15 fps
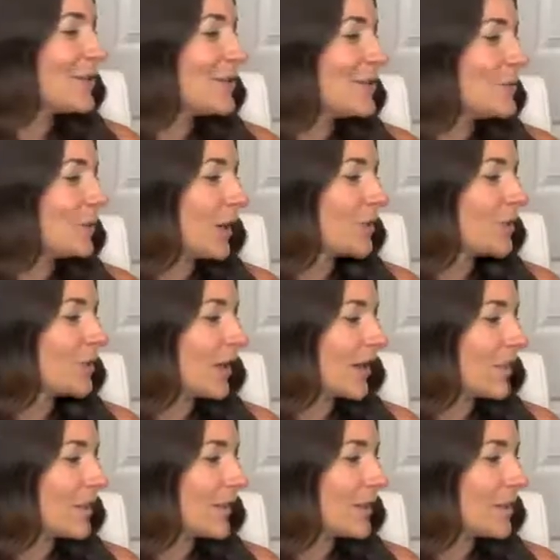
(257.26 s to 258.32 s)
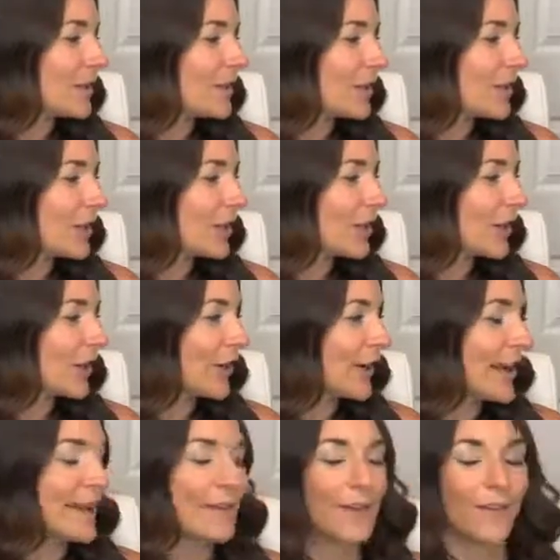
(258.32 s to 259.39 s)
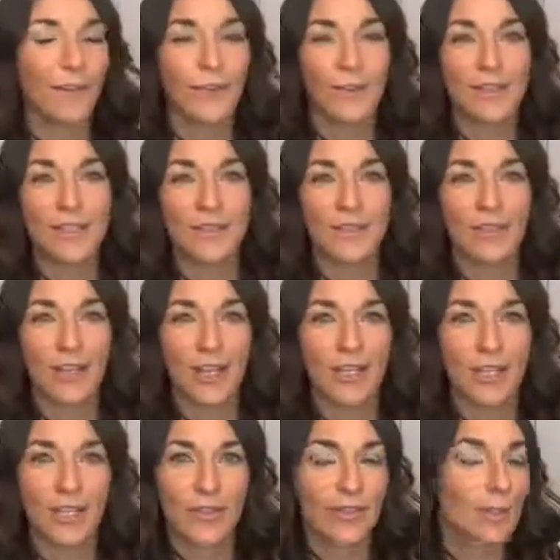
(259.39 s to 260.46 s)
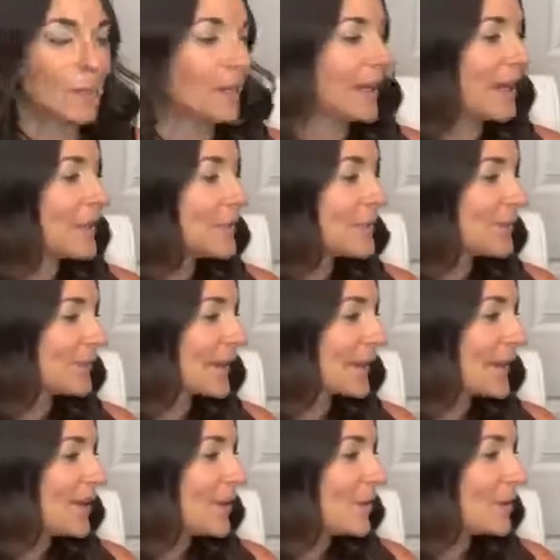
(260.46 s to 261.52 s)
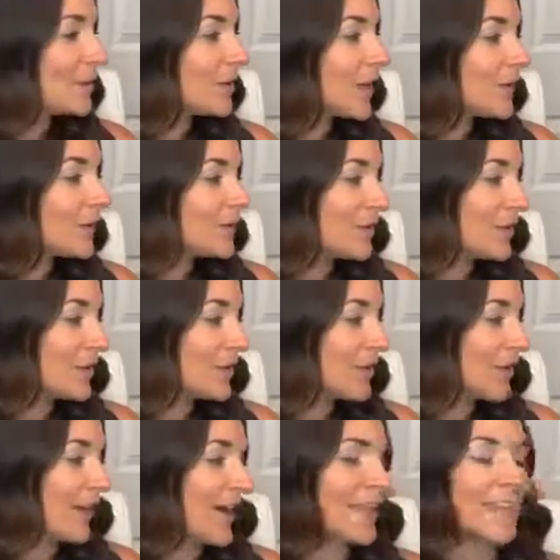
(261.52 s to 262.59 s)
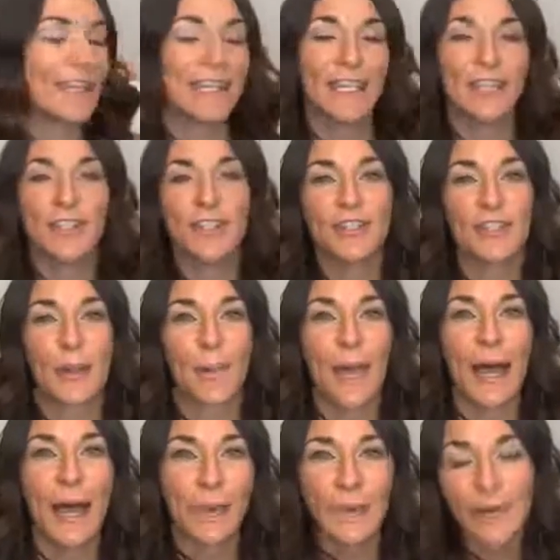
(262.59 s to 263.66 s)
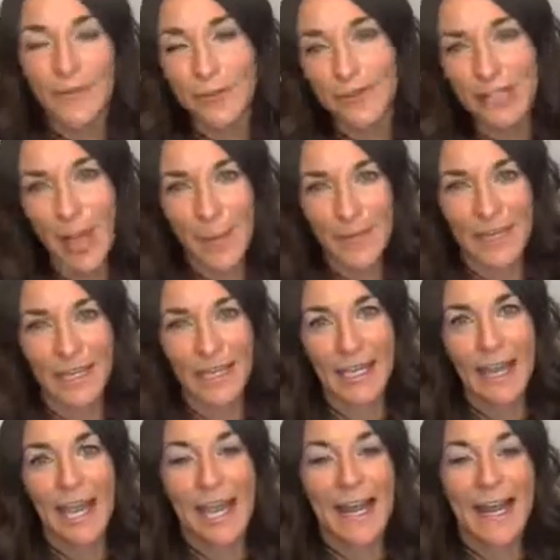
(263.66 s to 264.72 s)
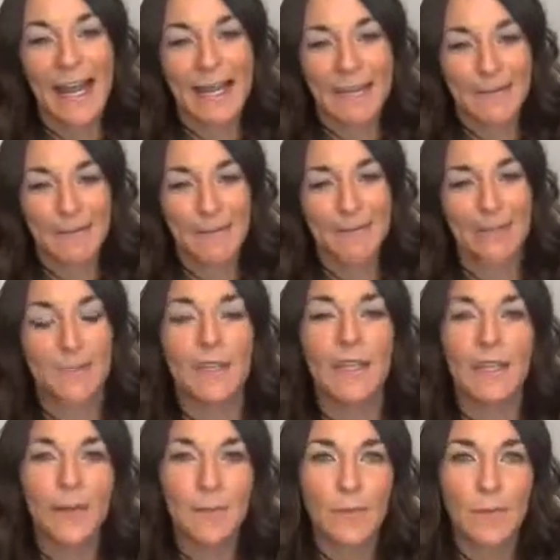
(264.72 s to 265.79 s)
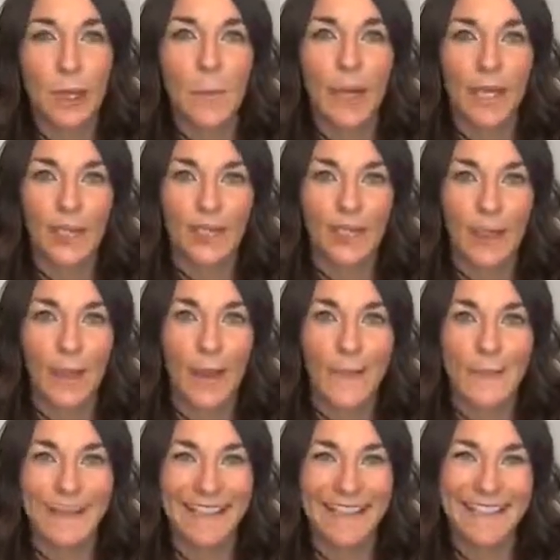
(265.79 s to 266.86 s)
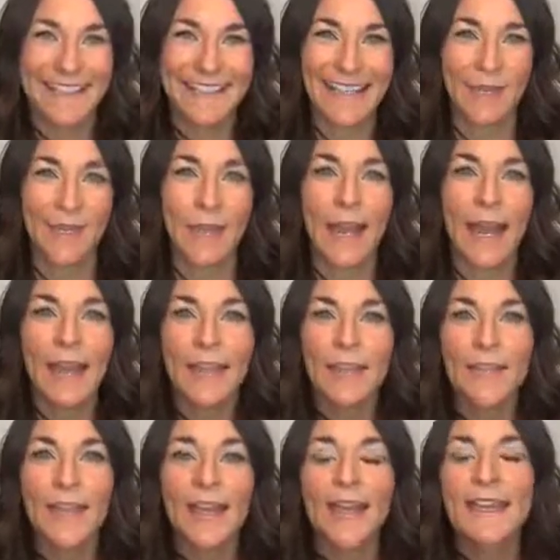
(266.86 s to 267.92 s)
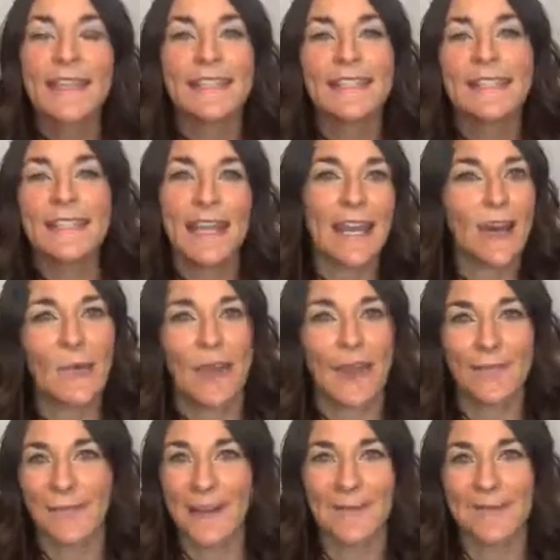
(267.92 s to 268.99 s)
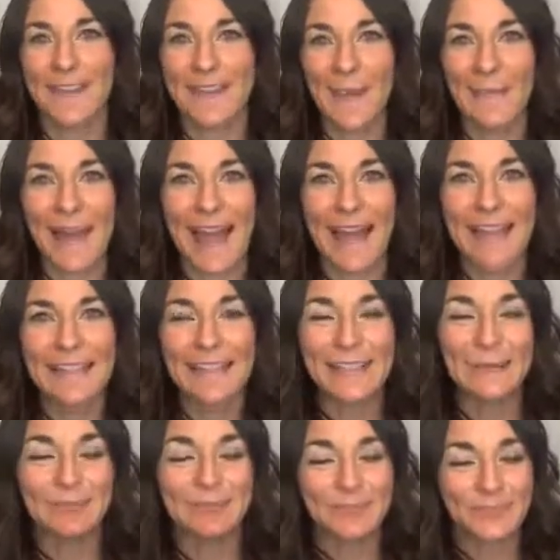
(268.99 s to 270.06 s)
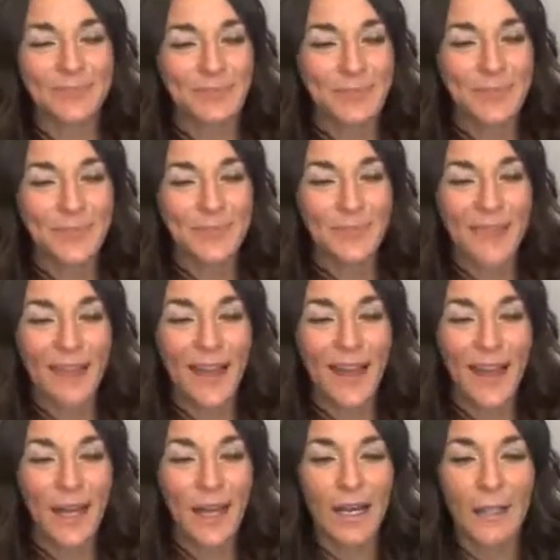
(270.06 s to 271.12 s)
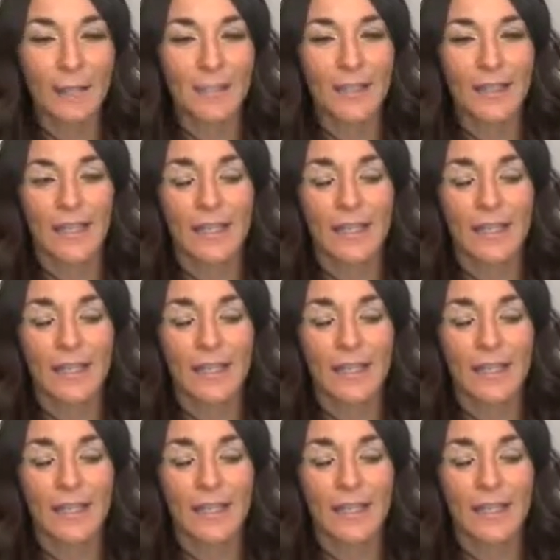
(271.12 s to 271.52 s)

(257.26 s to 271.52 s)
who's watching live, but let me know you're here. And of course, if you're catching the replay, we'd love to know you're here. I think this is a powerful topic, something I'm so passionate about, but like I said, I've kind of stayed away from in the past. And